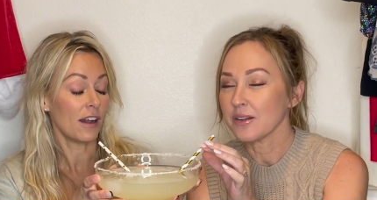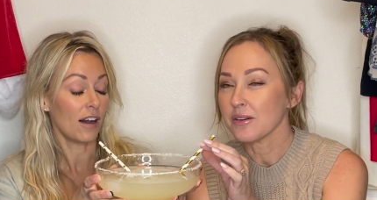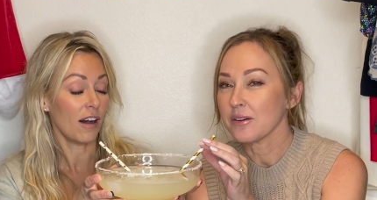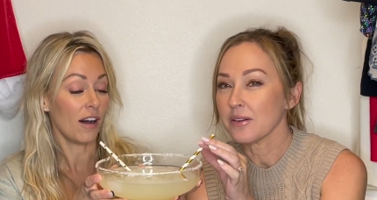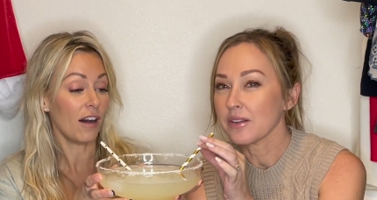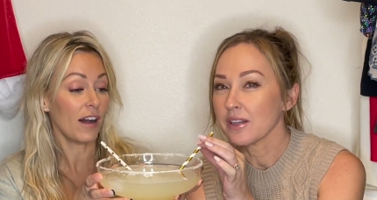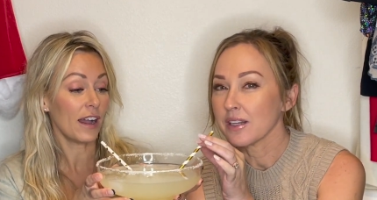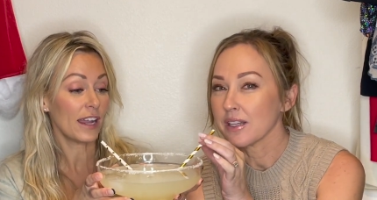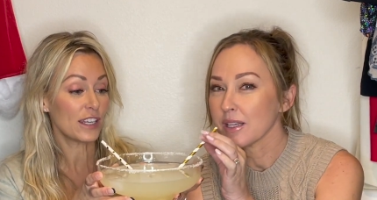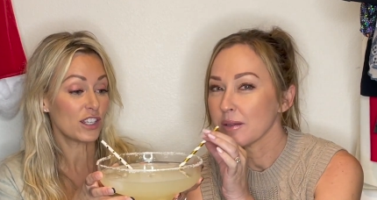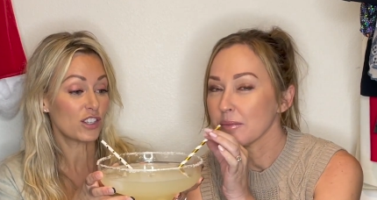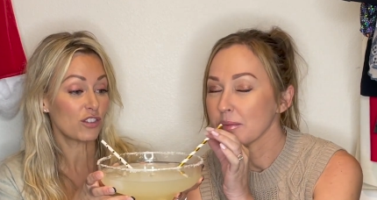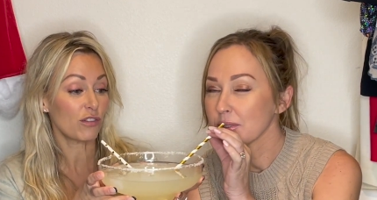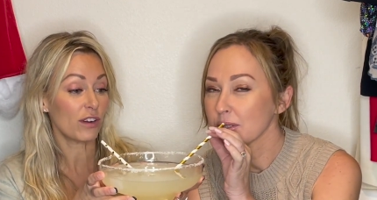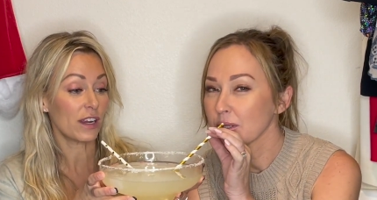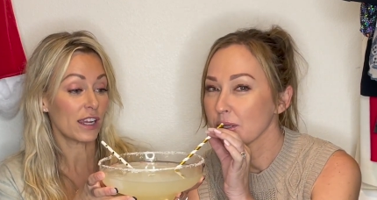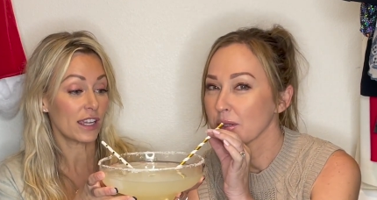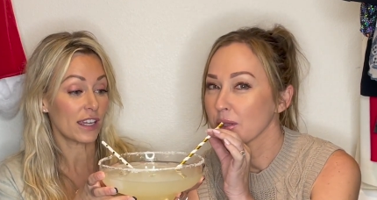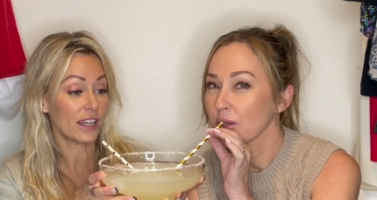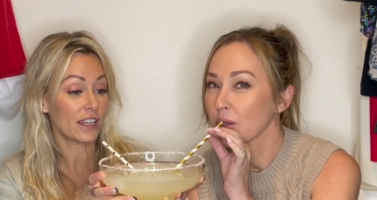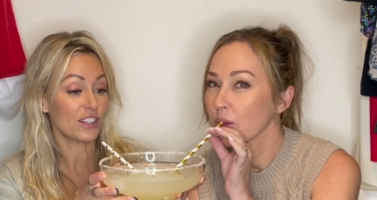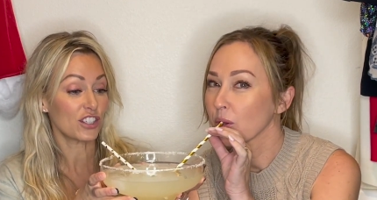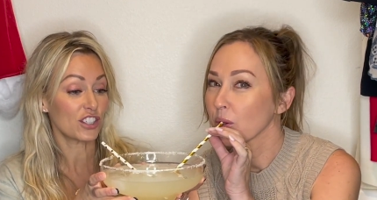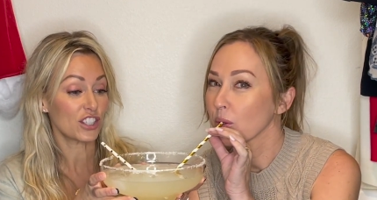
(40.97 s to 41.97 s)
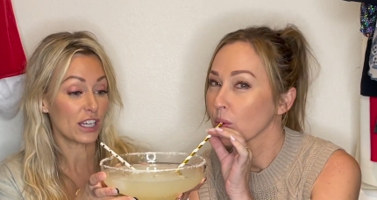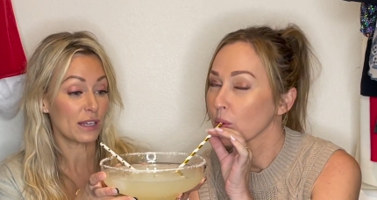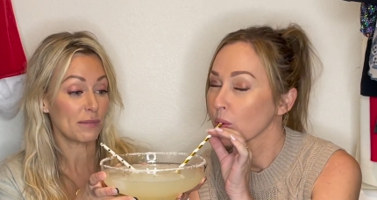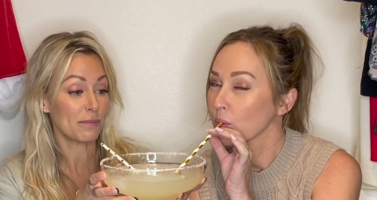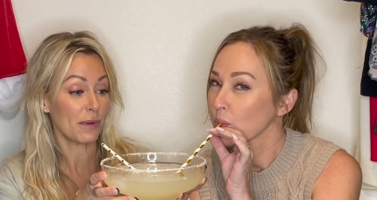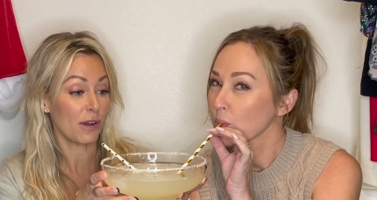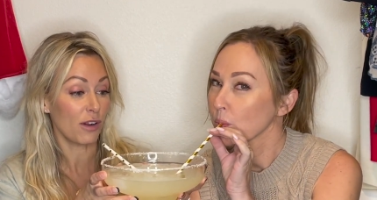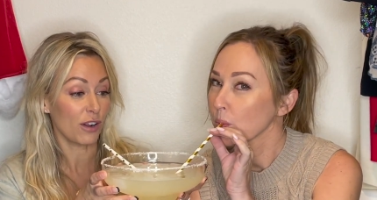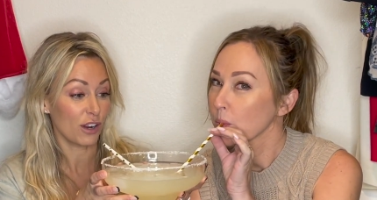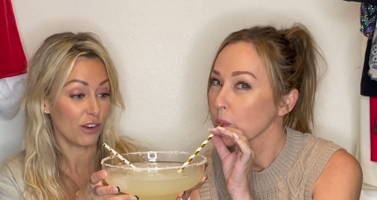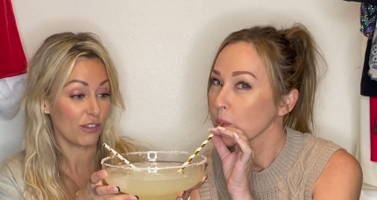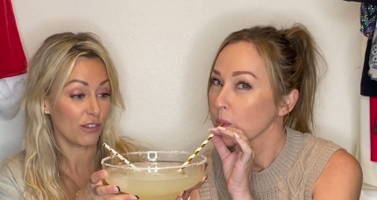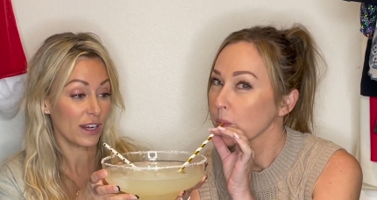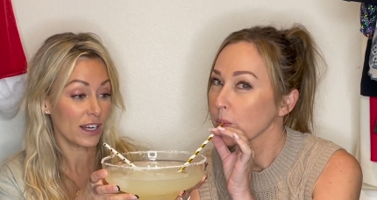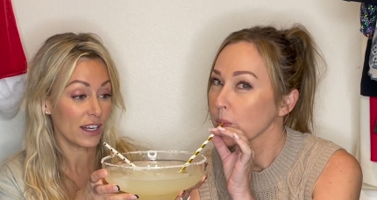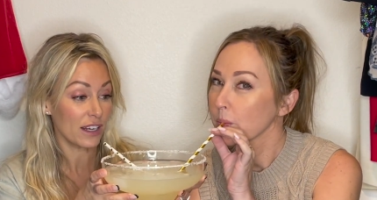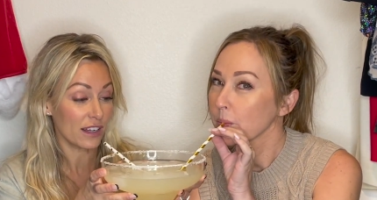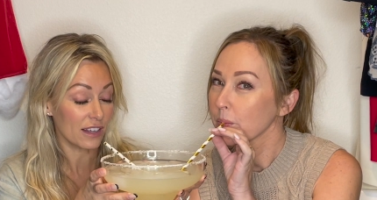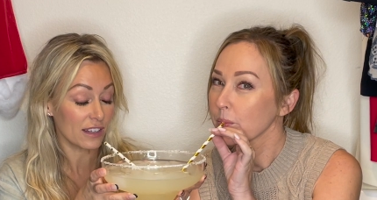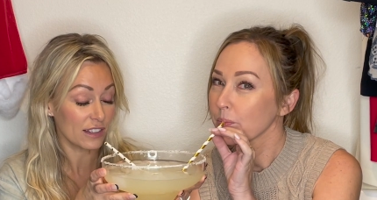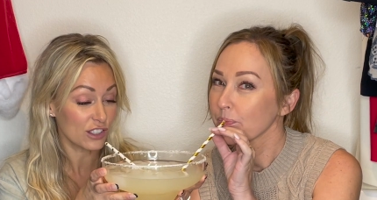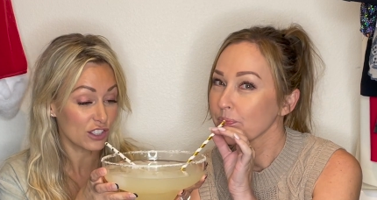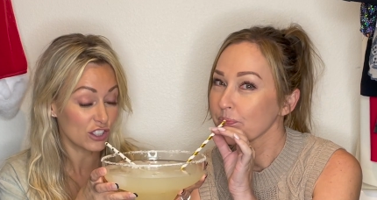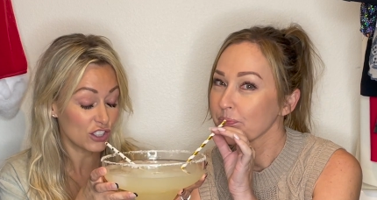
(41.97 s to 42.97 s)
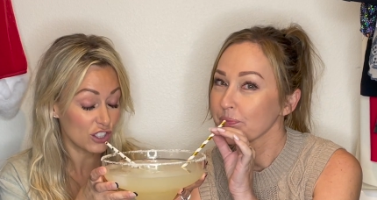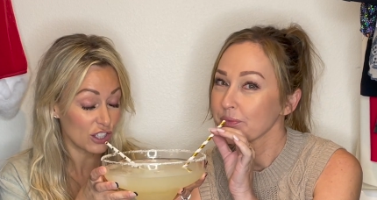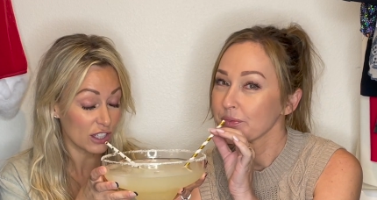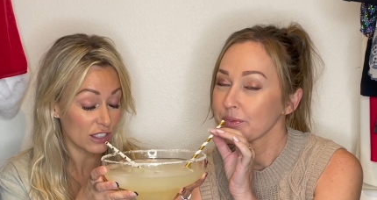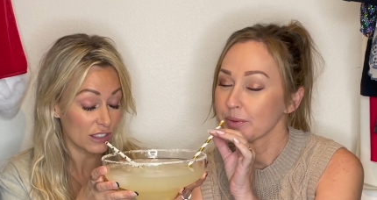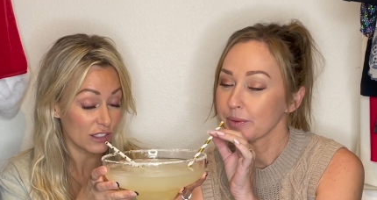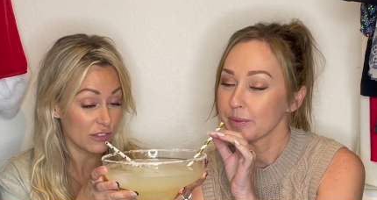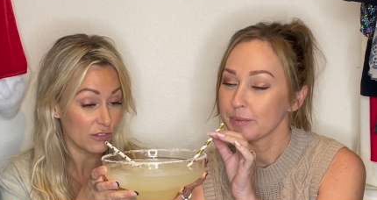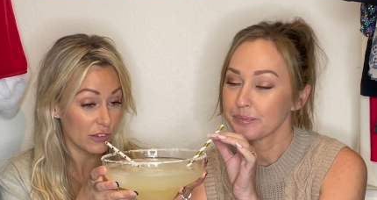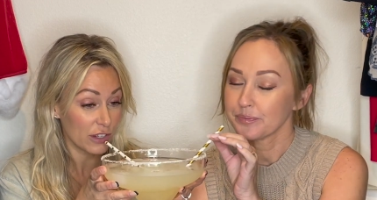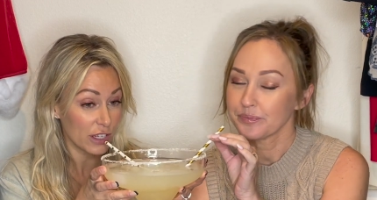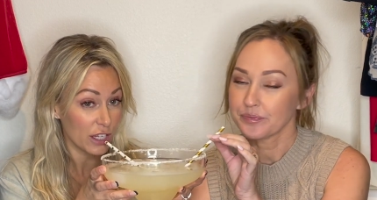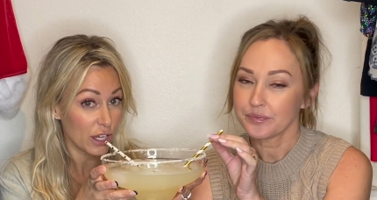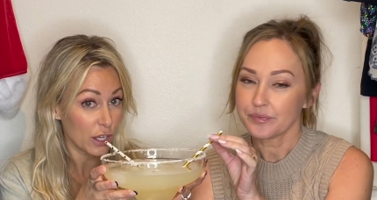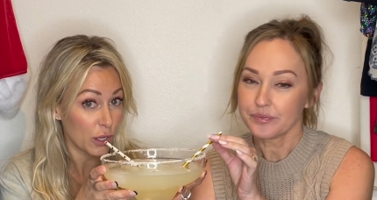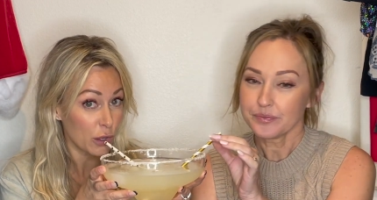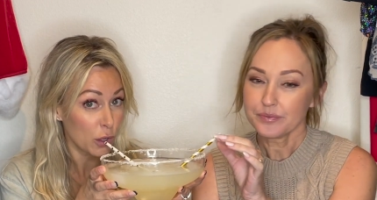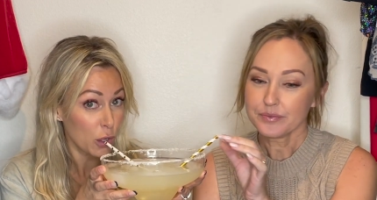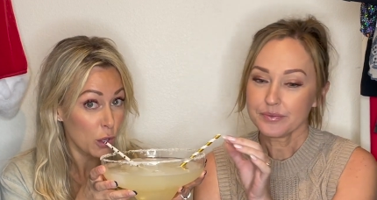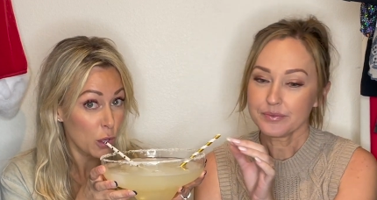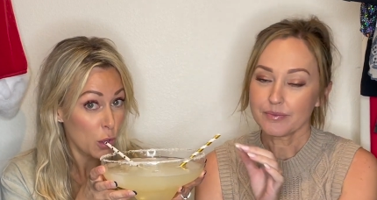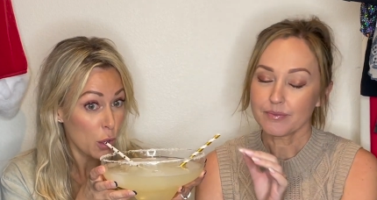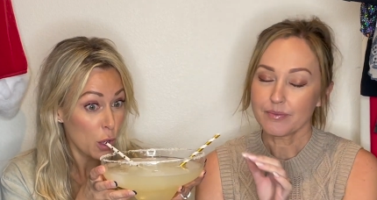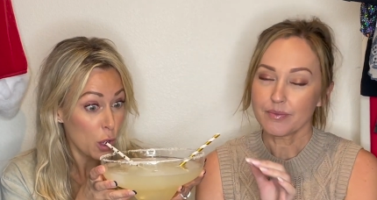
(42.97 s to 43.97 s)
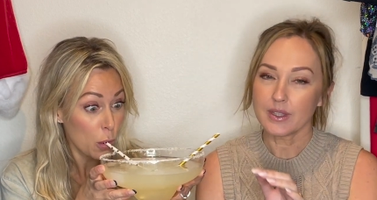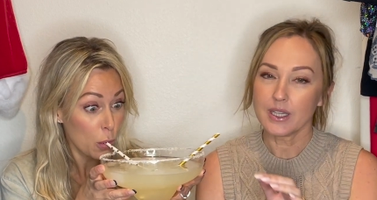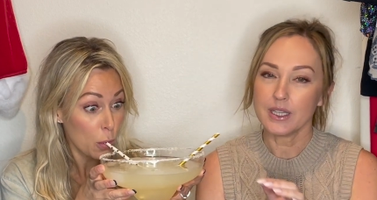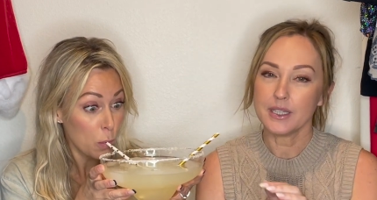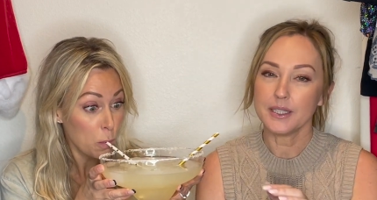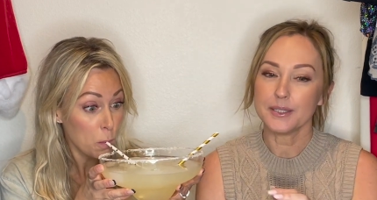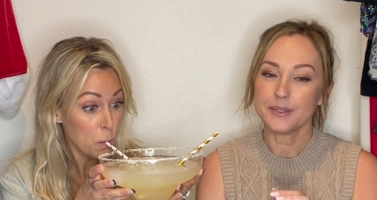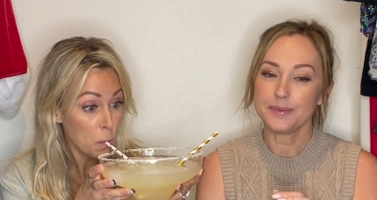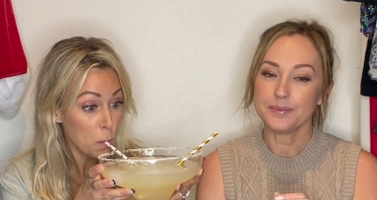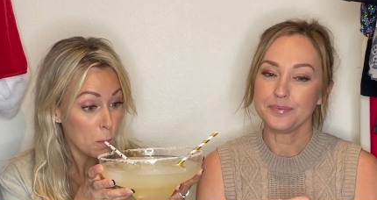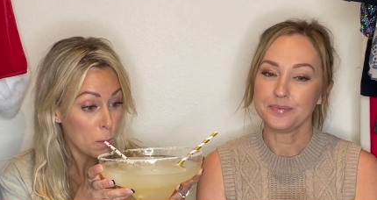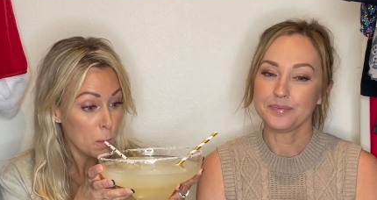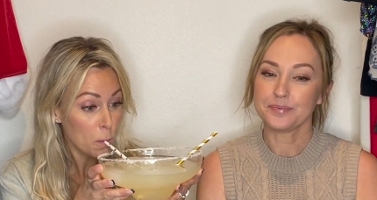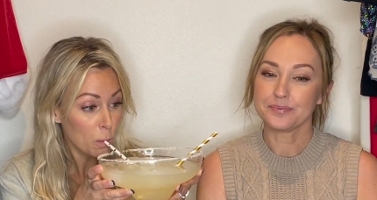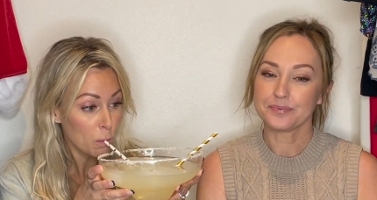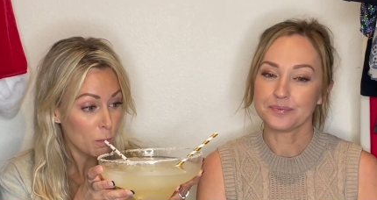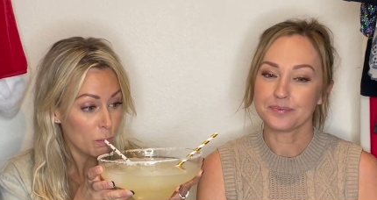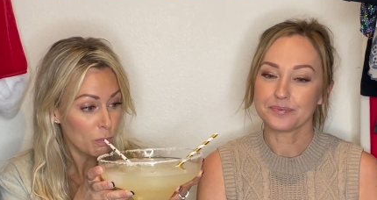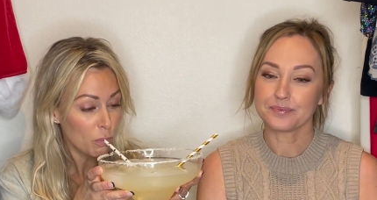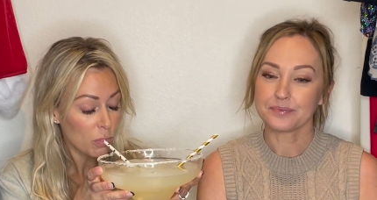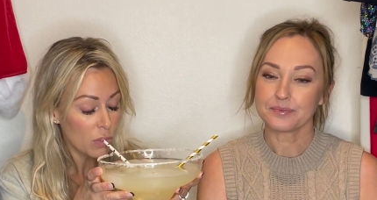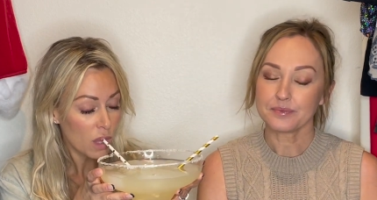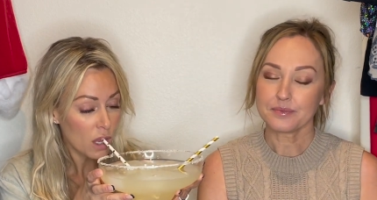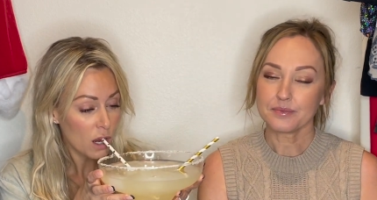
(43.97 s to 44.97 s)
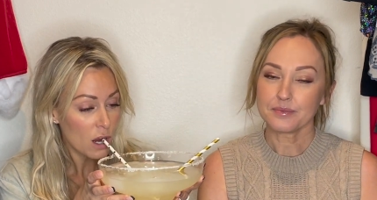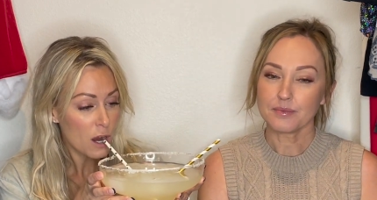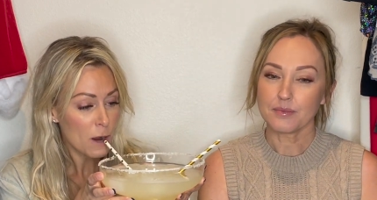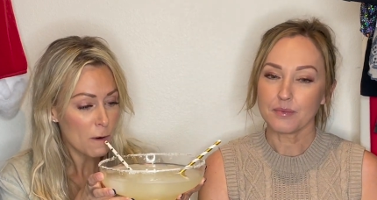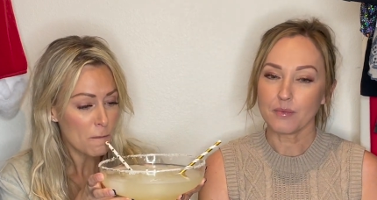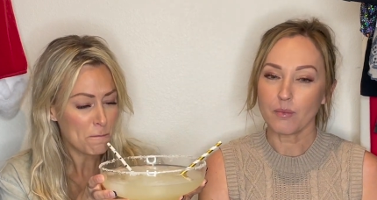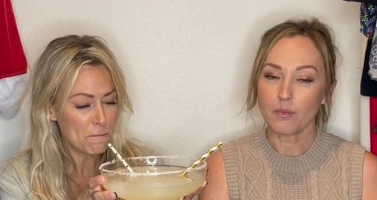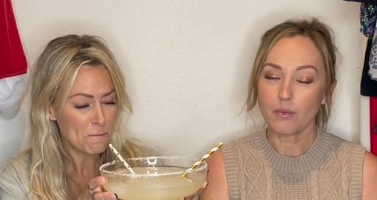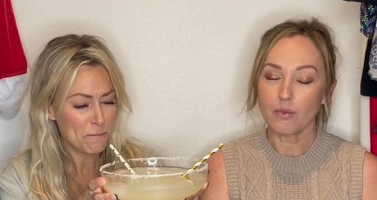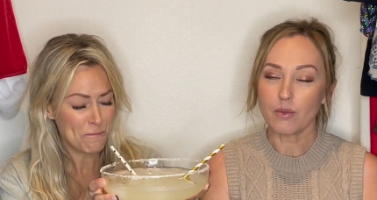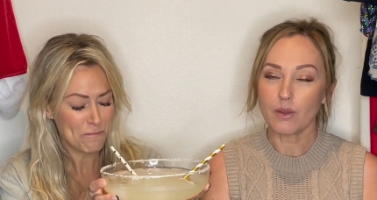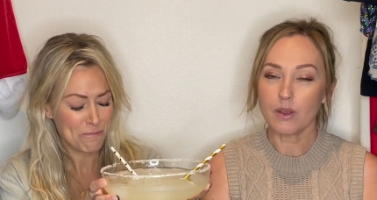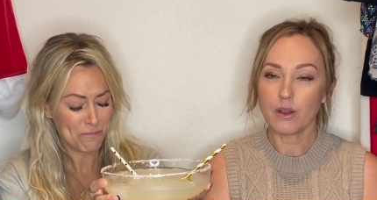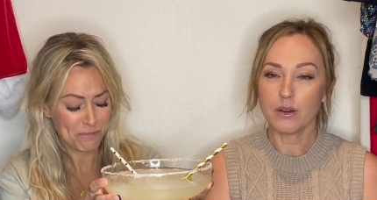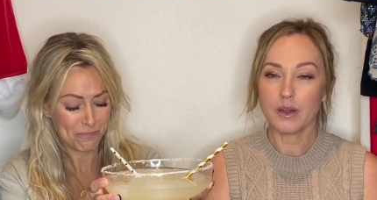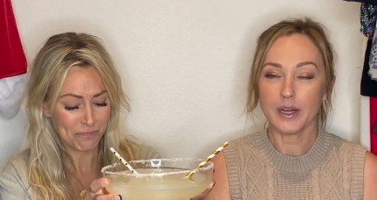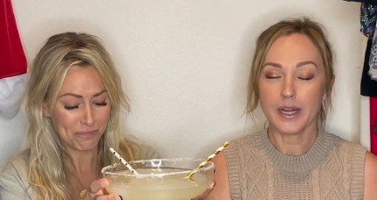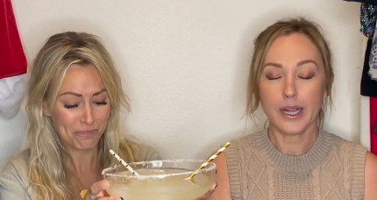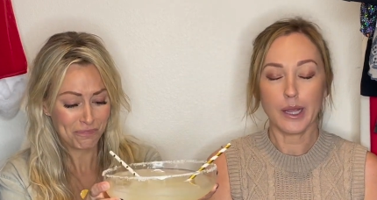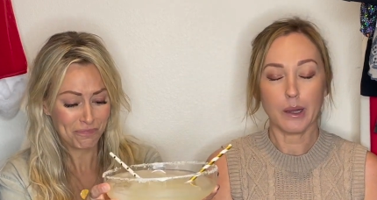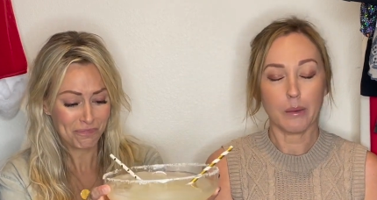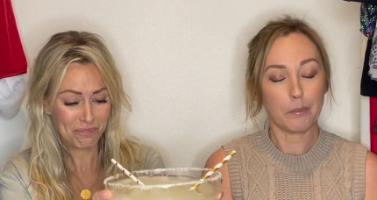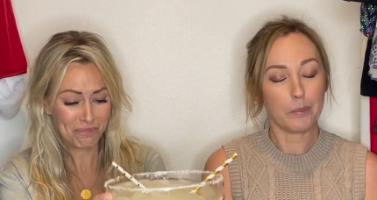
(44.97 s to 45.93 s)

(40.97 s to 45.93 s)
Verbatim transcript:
Speaker 1: I drink a, shit margarita just for you. Um, all right.